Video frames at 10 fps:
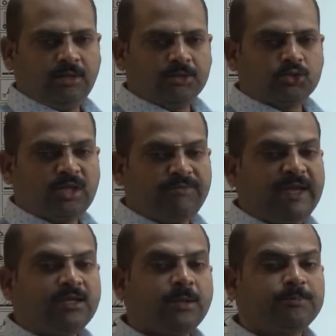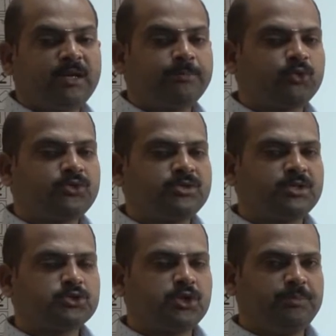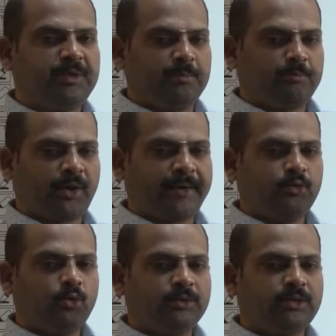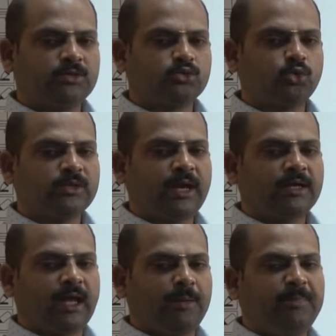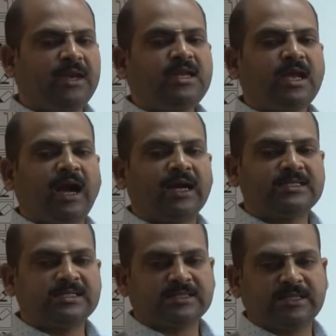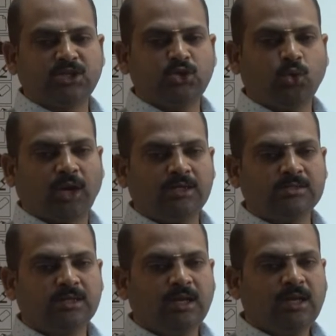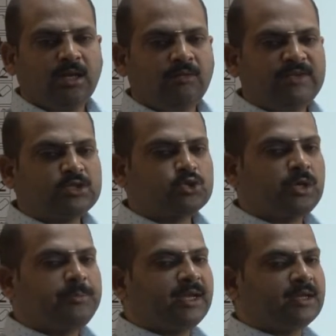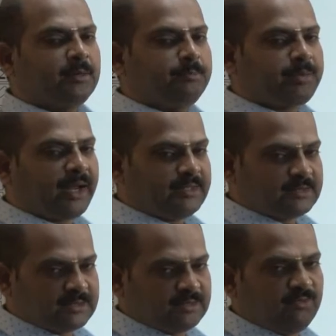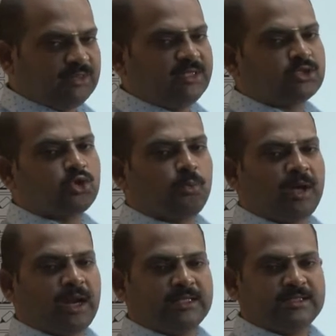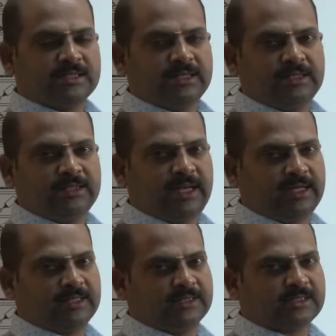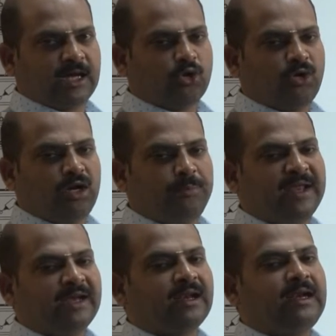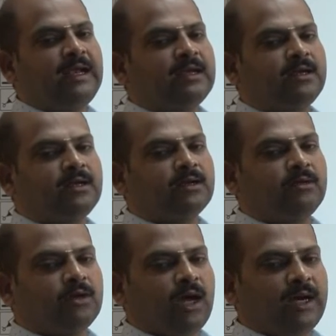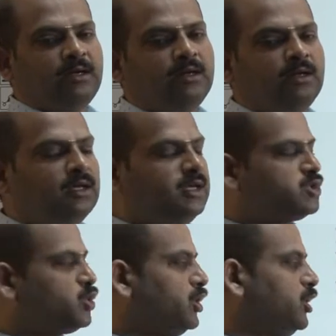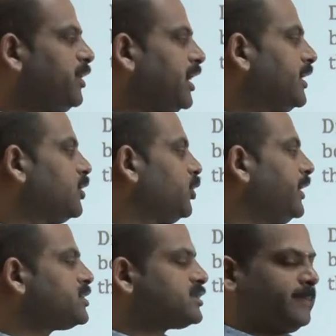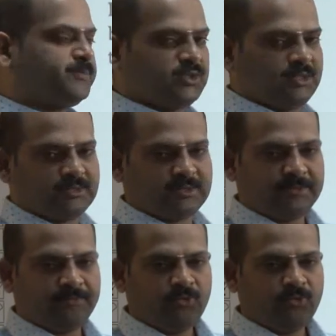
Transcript: So, the weight update procedure is going to be employed over there so that uh, many adjacent neurons which is going to get comprised with this topological data are going to be related and it is going to be related to its subsets.